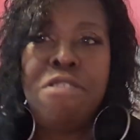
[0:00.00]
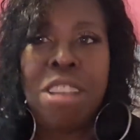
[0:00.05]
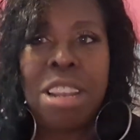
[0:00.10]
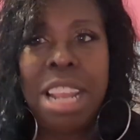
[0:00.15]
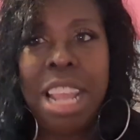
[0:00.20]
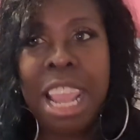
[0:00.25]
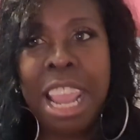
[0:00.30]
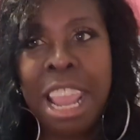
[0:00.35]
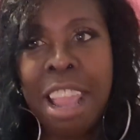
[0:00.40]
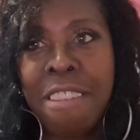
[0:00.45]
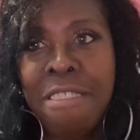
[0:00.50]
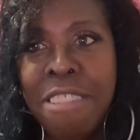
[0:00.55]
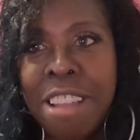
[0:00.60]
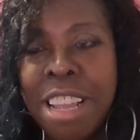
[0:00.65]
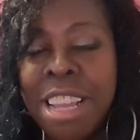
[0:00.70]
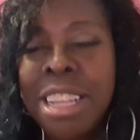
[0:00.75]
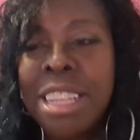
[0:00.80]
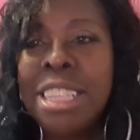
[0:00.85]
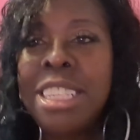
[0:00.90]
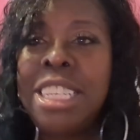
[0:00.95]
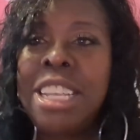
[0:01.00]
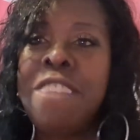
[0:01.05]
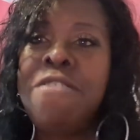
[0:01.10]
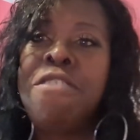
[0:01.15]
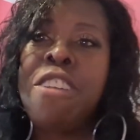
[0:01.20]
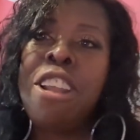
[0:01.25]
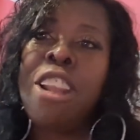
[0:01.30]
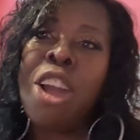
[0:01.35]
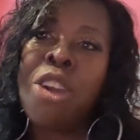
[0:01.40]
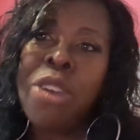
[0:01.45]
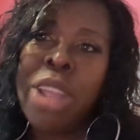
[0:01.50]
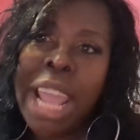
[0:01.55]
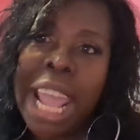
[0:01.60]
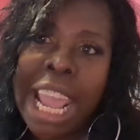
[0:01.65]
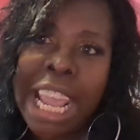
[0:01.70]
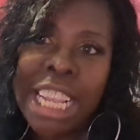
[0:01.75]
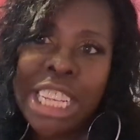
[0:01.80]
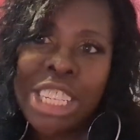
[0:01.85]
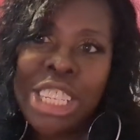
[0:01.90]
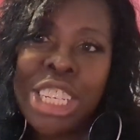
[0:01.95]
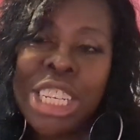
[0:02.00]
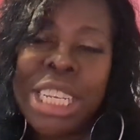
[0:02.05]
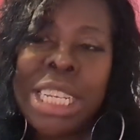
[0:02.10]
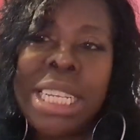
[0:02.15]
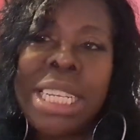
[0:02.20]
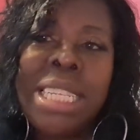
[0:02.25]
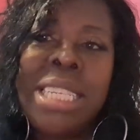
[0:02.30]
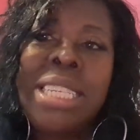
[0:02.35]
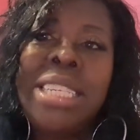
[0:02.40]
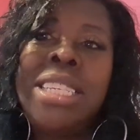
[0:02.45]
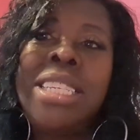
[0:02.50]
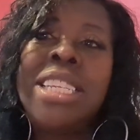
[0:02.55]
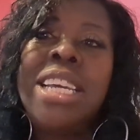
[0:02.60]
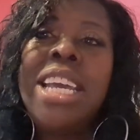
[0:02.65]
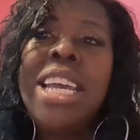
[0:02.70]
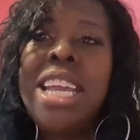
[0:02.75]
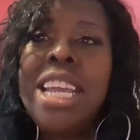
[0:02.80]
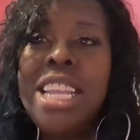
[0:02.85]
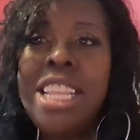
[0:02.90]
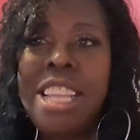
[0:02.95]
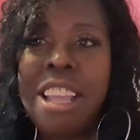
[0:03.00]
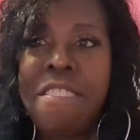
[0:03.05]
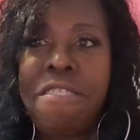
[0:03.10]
different areas, different locations,